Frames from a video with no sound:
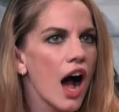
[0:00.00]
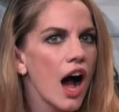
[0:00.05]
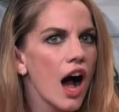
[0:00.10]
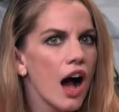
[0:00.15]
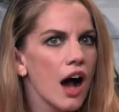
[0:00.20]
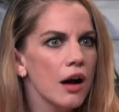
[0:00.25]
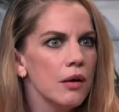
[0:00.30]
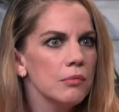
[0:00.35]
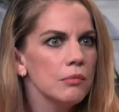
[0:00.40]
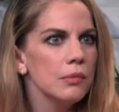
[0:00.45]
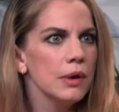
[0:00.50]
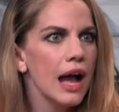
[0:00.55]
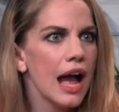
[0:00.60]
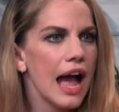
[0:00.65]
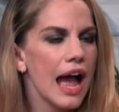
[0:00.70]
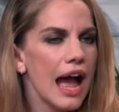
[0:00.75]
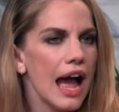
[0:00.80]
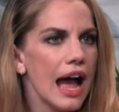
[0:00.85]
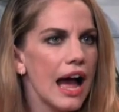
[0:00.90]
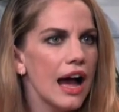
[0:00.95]
Um,
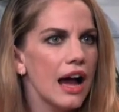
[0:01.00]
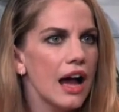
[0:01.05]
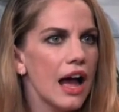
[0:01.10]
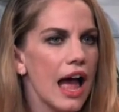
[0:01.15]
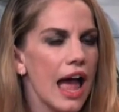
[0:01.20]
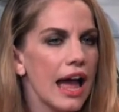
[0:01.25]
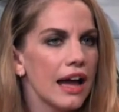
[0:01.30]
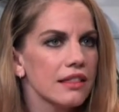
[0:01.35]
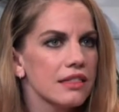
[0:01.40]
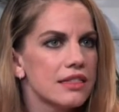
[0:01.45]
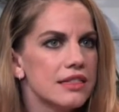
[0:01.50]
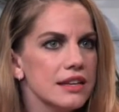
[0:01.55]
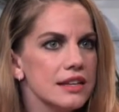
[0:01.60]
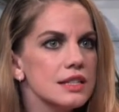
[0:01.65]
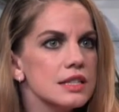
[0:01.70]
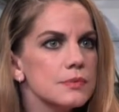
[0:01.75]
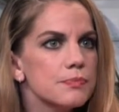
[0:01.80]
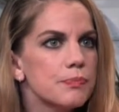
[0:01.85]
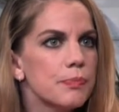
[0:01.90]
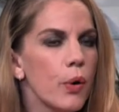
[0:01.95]
at
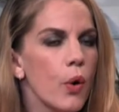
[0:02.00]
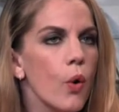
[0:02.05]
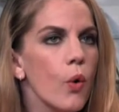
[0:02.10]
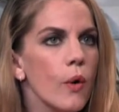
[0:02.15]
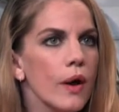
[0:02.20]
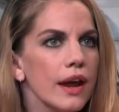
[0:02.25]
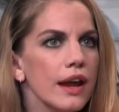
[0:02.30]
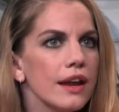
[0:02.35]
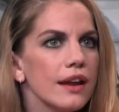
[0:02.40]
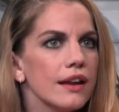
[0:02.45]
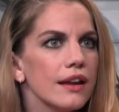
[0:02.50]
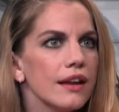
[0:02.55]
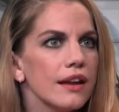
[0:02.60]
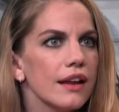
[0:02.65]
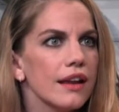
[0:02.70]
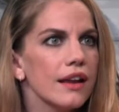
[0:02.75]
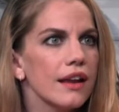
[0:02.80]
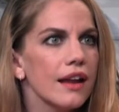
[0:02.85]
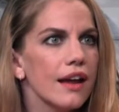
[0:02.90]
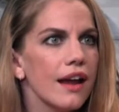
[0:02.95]
this point,
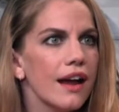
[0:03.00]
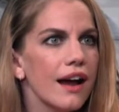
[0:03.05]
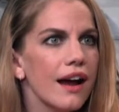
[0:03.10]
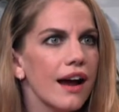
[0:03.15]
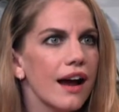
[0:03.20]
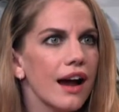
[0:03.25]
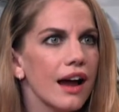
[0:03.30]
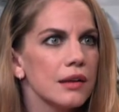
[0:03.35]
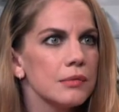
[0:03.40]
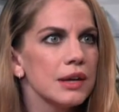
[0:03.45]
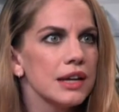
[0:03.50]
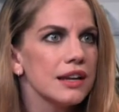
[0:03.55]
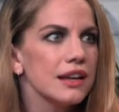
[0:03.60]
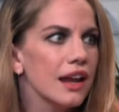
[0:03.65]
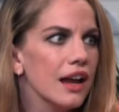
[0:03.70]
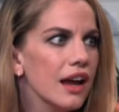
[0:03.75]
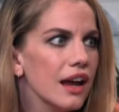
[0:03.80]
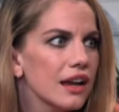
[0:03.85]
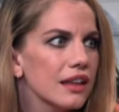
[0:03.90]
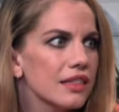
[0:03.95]
I mean,
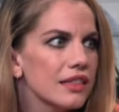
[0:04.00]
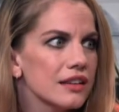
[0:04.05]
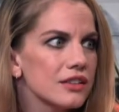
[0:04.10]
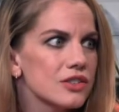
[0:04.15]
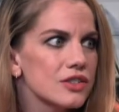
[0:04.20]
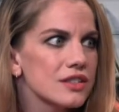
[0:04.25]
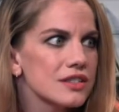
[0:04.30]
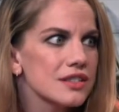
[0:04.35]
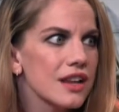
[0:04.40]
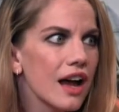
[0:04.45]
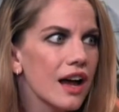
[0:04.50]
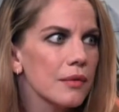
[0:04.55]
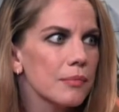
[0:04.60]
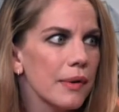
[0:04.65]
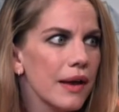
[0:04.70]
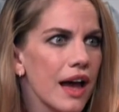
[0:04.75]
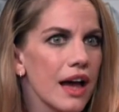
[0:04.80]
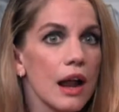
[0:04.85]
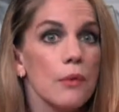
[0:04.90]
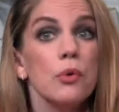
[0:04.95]
yeah, I think she's yeah, not but,
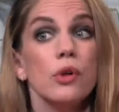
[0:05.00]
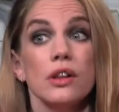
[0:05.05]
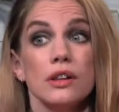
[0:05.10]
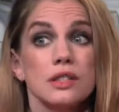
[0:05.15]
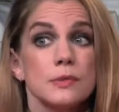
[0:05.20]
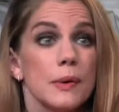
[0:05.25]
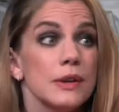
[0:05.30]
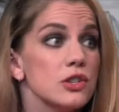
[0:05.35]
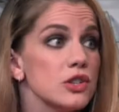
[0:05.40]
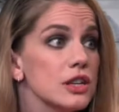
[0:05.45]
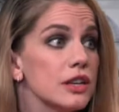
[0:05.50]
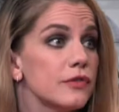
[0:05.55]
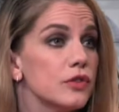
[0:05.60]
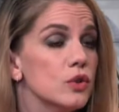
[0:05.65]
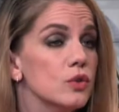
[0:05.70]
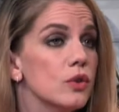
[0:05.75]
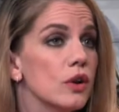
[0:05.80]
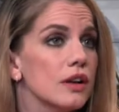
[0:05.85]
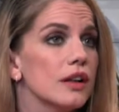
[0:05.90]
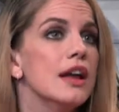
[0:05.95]
bad. Well, especially if
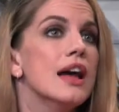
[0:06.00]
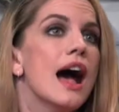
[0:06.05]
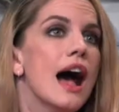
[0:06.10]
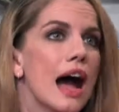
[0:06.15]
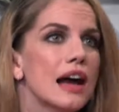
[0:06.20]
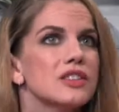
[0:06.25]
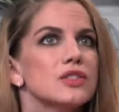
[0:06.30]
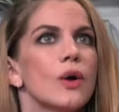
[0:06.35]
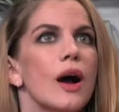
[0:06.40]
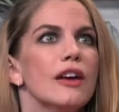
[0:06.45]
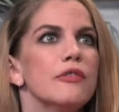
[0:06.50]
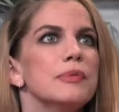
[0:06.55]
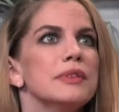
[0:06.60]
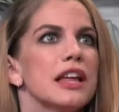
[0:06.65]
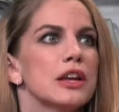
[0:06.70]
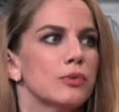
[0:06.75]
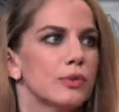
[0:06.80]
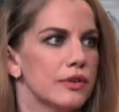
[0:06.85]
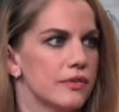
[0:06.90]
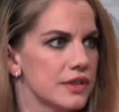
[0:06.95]
you go. So I've been
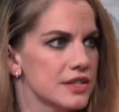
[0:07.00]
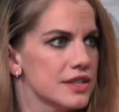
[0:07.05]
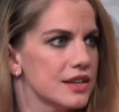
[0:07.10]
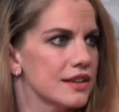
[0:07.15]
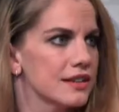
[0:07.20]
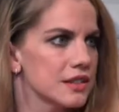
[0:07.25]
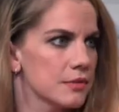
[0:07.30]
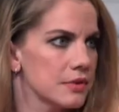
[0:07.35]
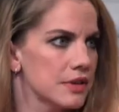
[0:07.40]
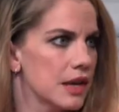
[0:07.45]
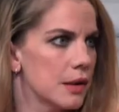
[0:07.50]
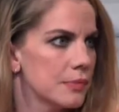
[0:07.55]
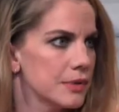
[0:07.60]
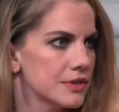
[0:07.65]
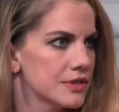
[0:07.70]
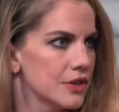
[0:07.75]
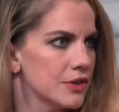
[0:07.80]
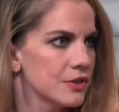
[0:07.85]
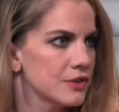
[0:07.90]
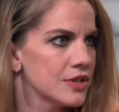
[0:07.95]
like revisiting some of the
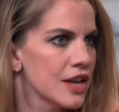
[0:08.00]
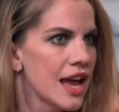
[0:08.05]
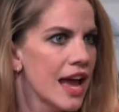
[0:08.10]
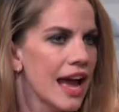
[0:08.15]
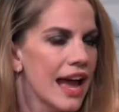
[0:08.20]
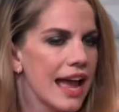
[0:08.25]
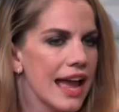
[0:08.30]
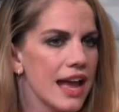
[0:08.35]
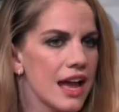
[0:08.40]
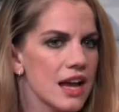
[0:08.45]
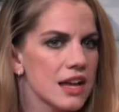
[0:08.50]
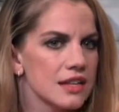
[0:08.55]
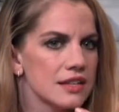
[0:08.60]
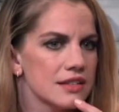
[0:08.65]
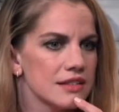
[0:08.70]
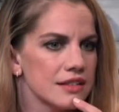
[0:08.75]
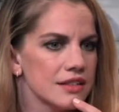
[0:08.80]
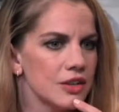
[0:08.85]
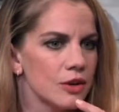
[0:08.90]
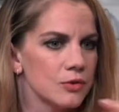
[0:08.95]
episodes okay.
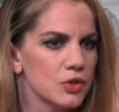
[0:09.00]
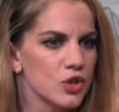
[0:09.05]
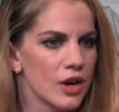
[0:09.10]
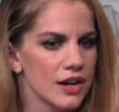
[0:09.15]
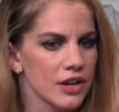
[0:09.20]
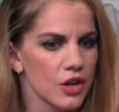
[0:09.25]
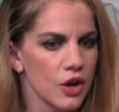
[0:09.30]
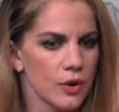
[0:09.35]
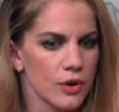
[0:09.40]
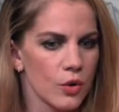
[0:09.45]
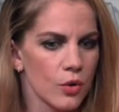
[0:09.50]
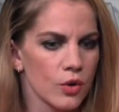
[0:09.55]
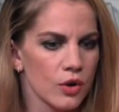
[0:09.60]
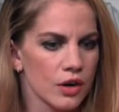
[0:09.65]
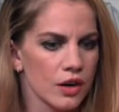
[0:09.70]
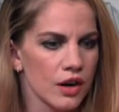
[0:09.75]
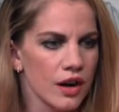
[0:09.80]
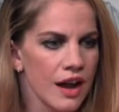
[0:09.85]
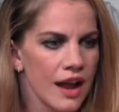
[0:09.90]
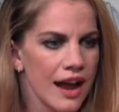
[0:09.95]
and you know trying to go in
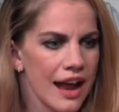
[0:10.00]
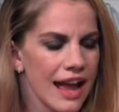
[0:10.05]
order.